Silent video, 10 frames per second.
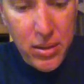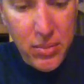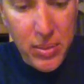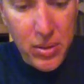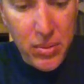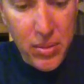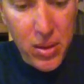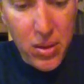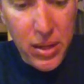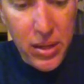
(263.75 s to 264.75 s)
Smear some
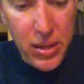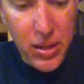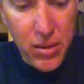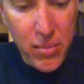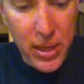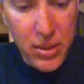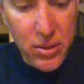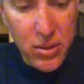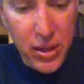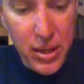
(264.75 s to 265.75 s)
caulk in there, make
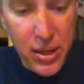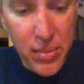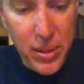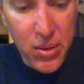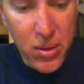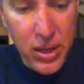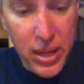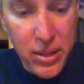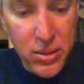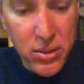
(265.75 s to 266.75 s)
sure and get it up here on the
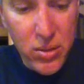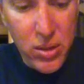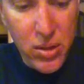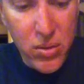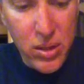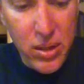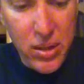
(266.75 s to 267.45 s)
edges so it don't